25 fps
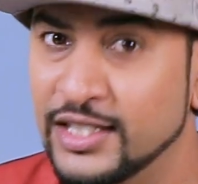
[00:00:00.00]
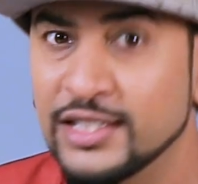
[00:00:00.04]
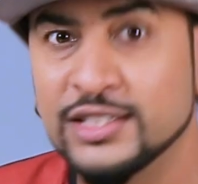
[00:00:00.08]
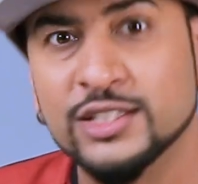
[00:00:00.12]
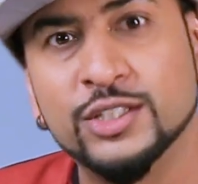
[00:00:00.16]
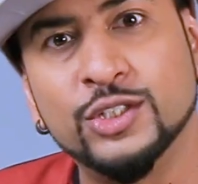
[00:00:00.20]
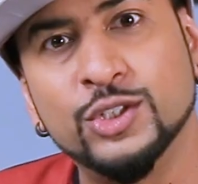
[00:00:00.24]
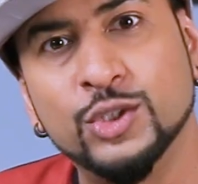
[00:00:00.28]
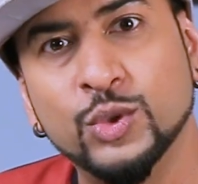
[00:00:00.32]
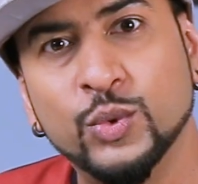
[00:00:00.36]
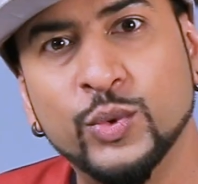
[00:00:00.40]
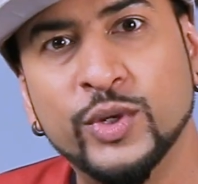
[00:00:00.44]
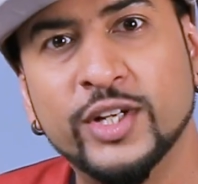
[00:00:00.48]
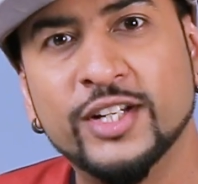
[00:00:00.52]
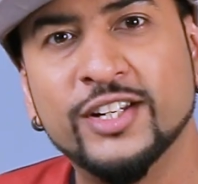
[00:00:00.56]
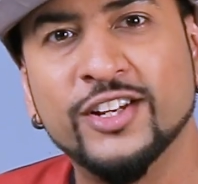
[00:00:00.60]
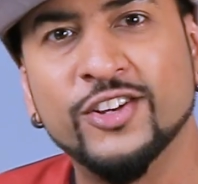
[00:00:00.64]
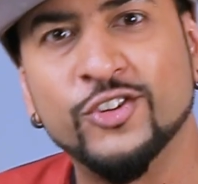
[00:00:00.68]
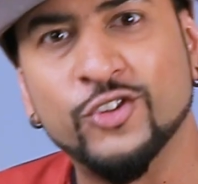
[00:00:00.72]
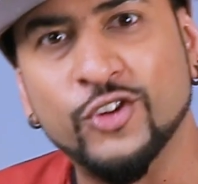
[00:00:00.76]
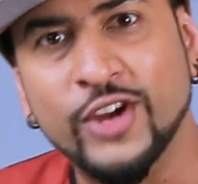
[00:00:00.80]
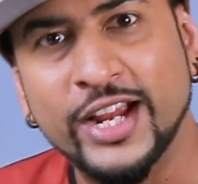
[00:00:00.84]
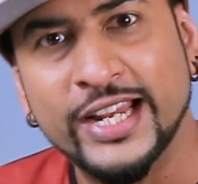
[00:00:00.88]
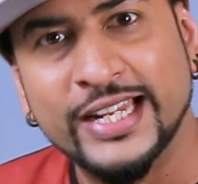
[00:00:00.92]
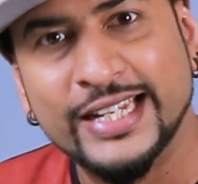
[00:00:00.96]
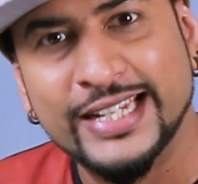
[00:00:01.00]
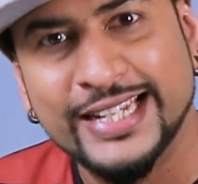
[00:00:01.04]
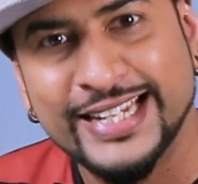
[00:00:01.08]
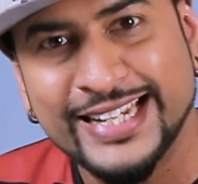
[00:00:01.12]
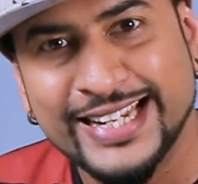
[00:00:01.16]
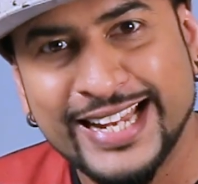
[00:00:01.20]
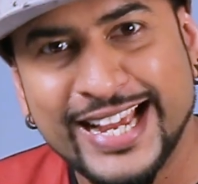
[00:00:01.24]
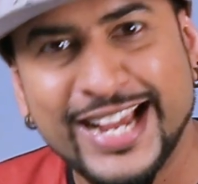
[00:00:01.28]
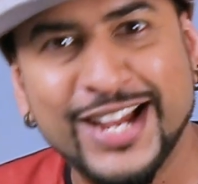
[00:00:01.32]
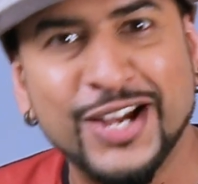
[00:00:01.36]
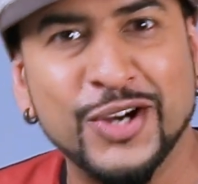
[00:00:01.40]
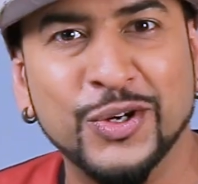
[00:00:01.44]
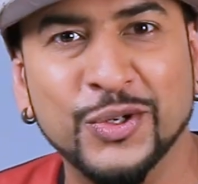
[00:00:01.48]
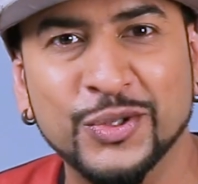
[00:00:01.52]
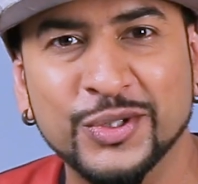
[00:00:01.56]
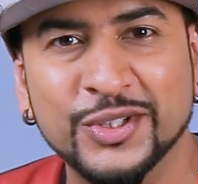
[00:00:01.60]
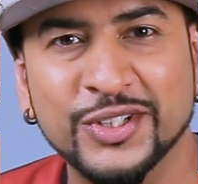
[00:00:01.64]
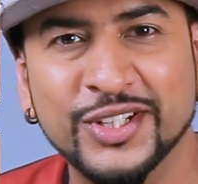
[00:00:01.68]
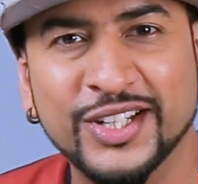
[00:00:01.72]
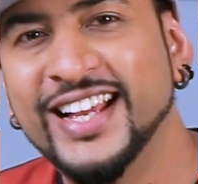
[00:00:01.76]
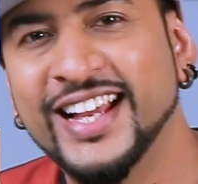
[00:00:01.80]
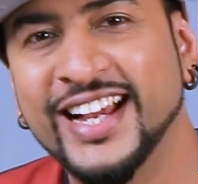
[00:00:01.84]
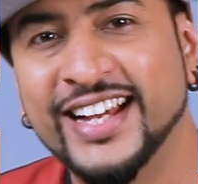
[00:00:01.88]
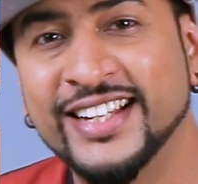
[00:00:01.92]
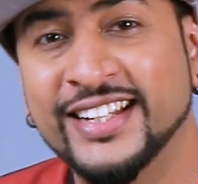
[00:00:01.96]
So do it right now.
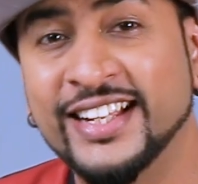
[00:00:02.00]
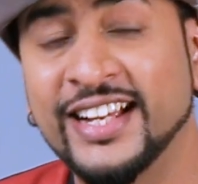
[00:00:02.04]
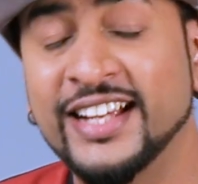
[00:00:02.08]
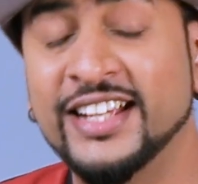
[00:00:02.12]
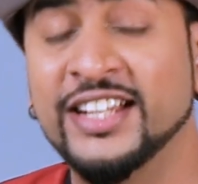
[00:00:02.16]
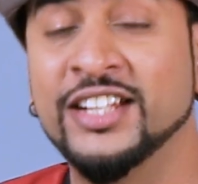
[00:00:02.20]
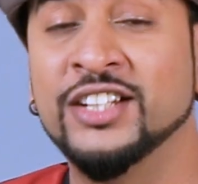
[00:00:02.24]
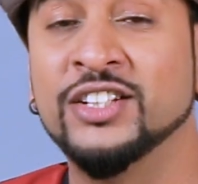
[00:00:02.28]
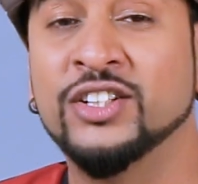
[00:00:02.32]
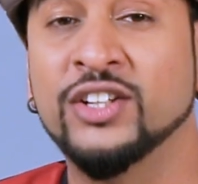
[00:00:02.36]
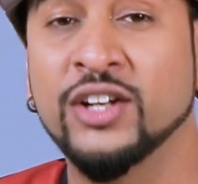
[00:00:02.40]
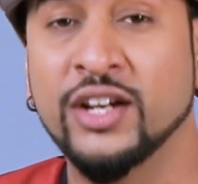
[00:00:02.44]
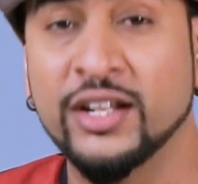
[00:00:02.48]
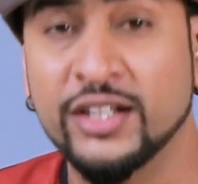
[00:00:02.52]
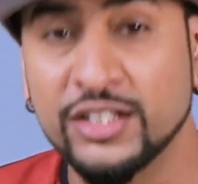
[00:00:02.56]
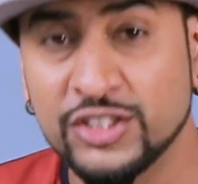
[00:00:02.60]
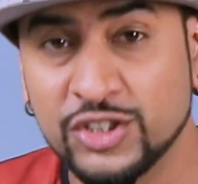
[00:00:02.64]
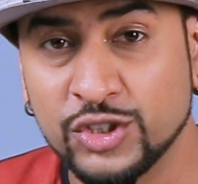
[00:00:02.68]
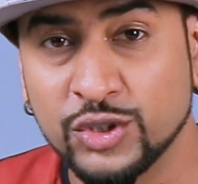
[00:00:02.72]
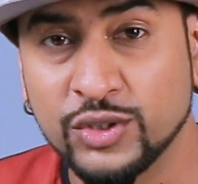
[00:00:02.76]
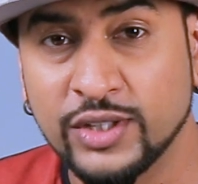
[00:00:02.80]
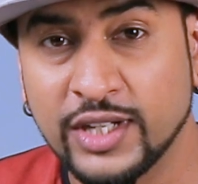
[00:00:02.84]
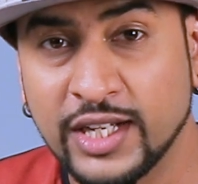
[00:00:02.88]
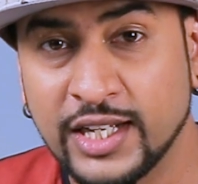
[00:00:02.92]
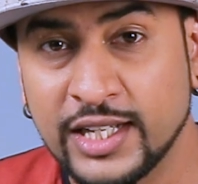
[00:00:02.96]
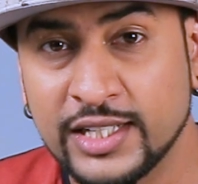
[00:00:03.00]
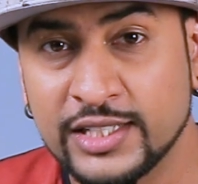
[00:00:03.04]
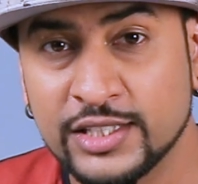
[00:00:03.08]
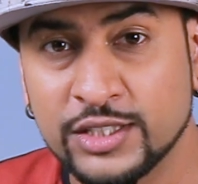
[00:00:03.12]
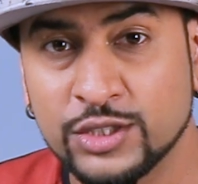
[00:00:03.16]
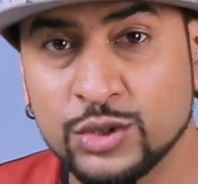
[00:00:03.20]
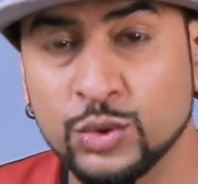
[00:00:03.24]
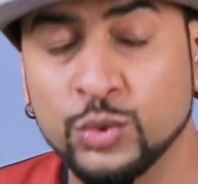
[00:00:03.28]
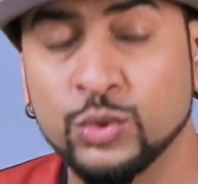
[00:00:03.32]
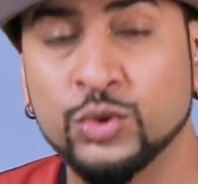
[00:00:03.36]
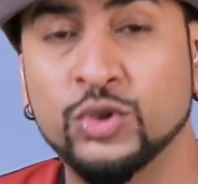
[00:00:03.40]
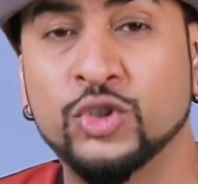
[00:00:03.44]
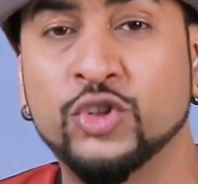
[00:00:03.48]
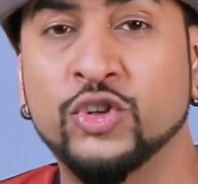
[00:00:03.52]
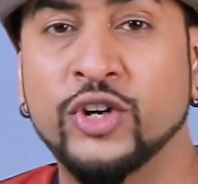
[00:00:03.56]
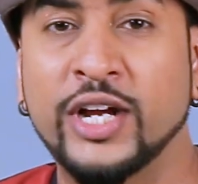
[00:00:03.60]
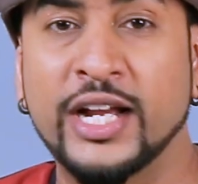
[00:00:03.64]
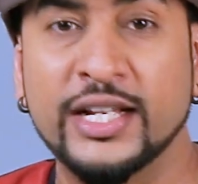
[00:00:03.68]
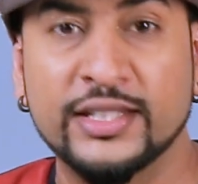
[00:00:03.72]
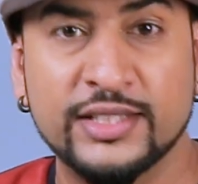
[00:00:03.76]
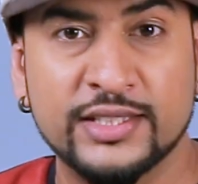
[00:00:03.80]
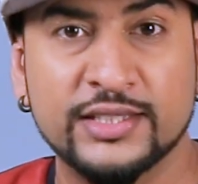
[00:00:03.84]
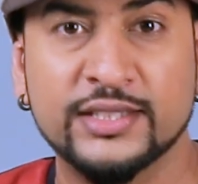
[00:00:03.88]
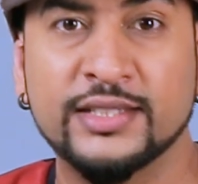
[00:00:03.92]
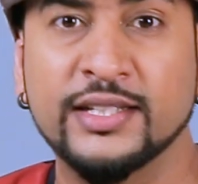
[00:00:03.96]
And I encourage you guys to
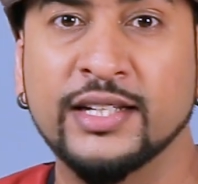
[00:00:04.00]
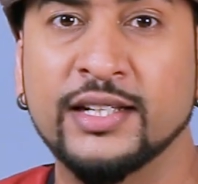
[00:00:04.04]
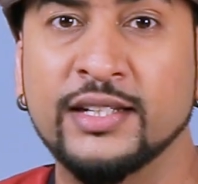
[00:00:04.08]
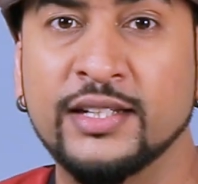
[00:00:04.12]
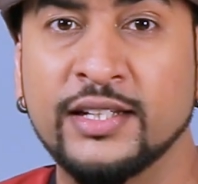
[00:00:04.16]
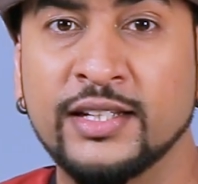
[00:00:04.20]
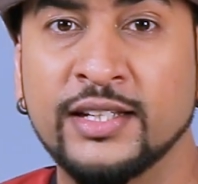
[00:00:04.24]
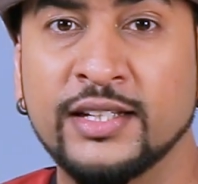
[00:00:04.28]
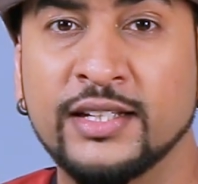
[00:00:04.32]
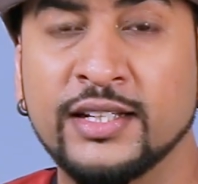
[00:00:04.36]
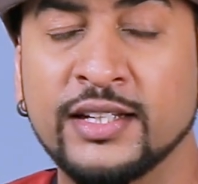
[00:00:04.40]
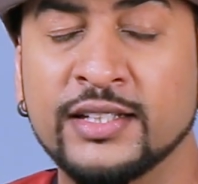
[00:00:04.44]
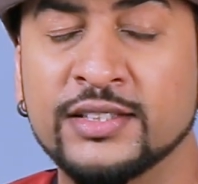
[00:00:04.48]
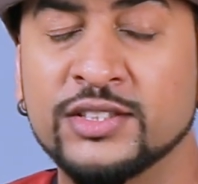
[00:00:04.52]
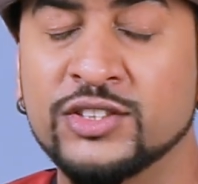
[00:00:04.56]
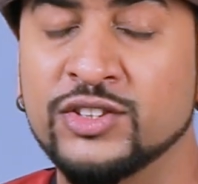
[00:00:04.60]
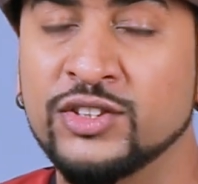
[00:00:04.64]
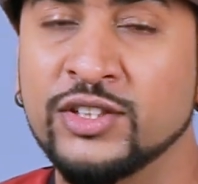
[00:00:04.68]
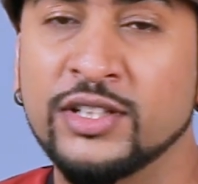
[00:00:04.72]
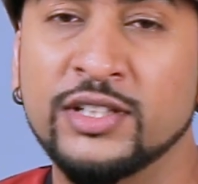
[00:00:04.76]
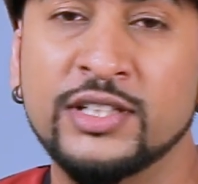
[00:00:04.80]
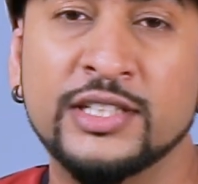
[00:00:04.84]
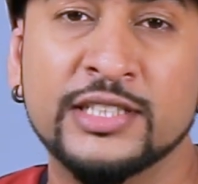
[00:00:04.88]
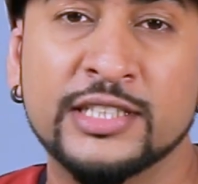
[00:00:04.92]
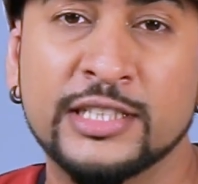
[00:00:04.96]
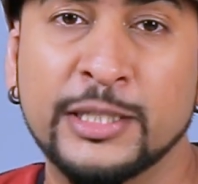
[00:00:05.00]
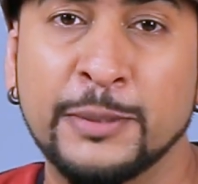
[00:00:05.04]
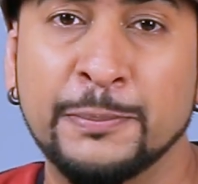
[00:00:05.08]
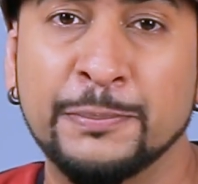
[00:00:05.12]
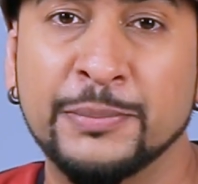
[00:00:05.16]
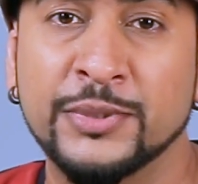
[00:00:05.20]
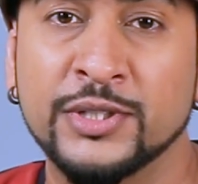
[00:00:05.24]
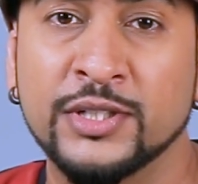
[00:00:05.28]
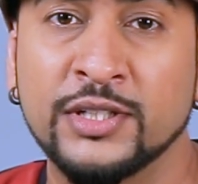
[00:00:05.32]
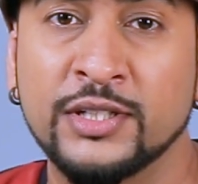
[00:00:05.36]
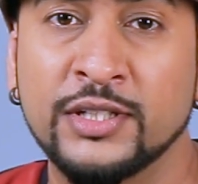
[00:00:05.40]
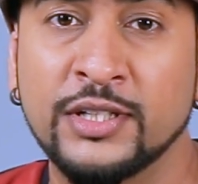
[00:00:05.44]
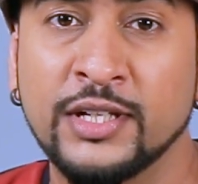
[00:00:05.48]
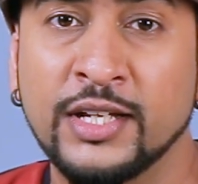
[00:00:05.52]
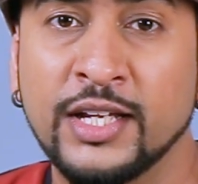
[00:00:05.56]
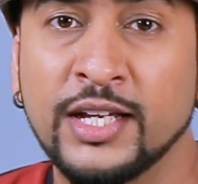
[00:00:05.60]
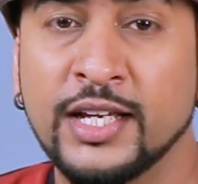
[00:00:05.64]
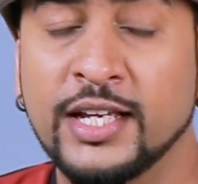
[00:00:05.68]
try this technique. It's really simple.